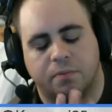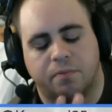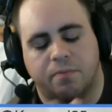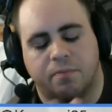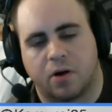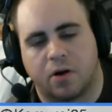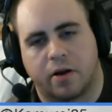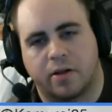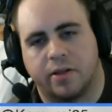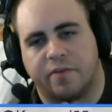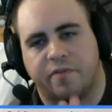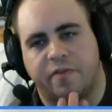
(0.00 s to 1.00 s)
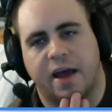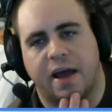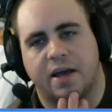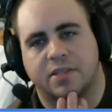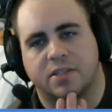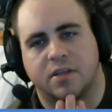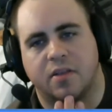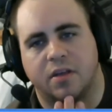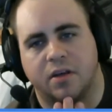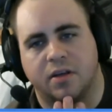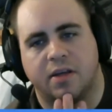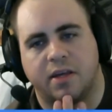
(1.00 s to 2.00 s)
periodically fast and
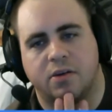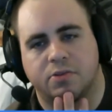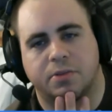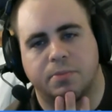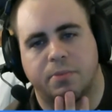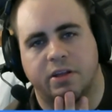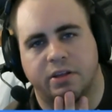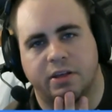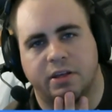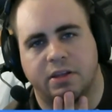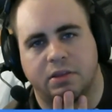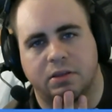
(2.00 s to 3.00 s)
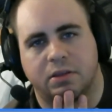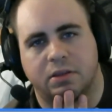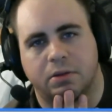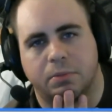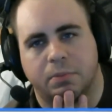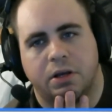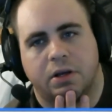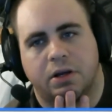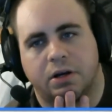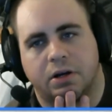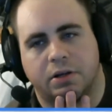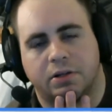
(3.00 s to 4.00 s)
then kill somebody to eat them
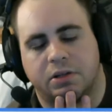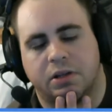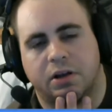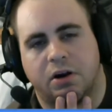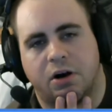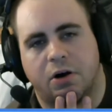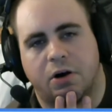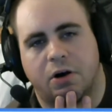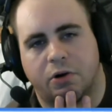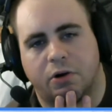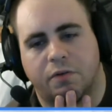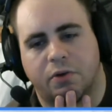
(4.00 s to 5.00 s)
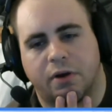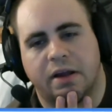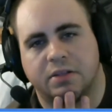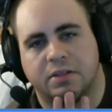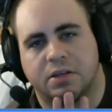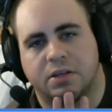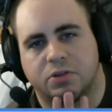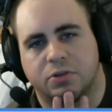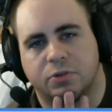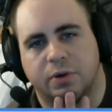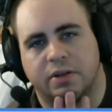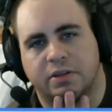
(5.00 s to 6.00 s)
in honor of their
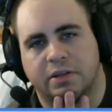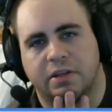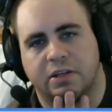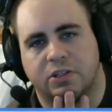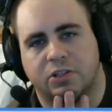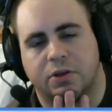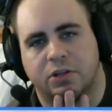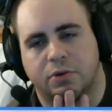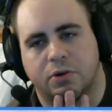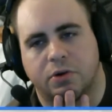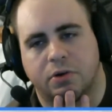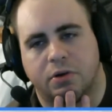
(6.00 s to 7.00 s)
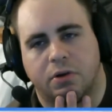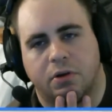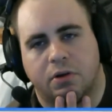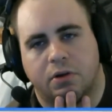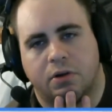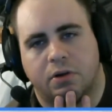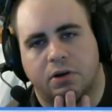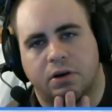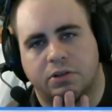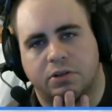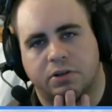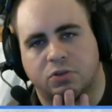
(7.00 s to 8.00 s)
ancestors who had to eat each other
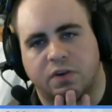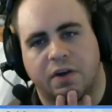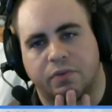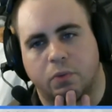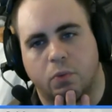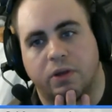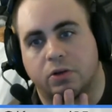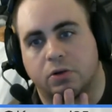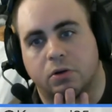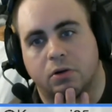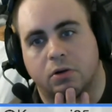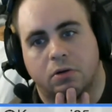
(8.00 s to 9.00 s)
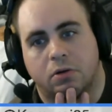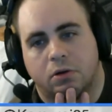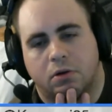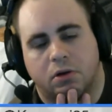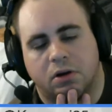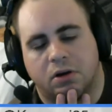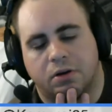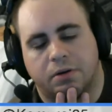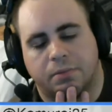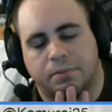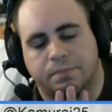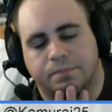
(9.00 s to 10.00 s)
to survive the winter.
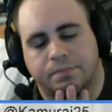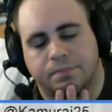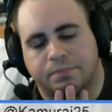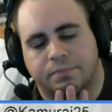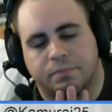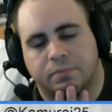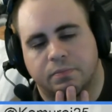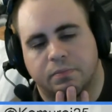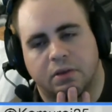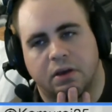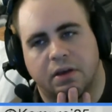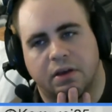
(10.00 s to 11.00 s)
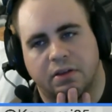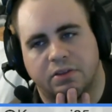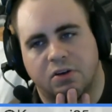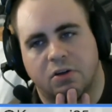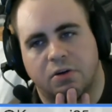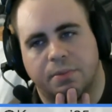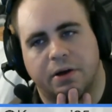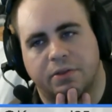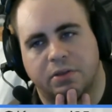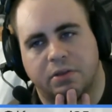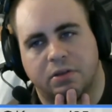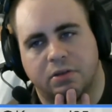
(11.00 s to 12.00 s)
um, and it's all about
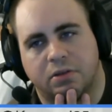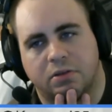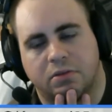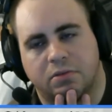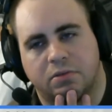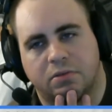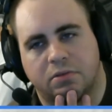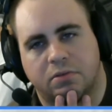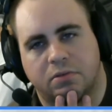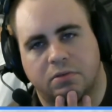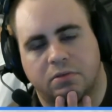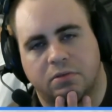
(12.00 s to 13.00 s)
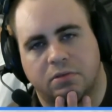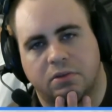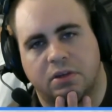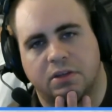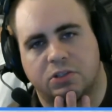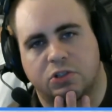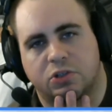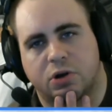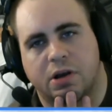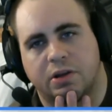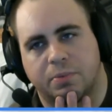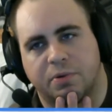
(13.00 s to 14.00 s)
the kids
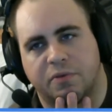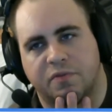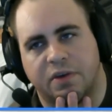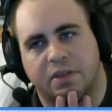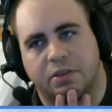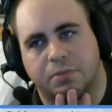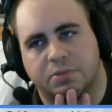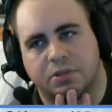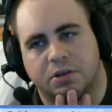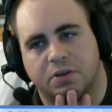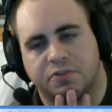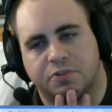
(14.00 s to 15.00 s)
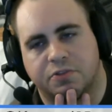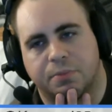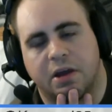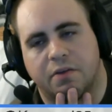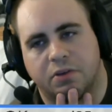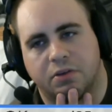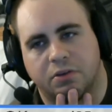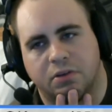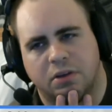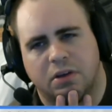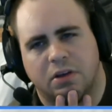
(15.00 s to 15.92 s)
trying to prevent themselves from having to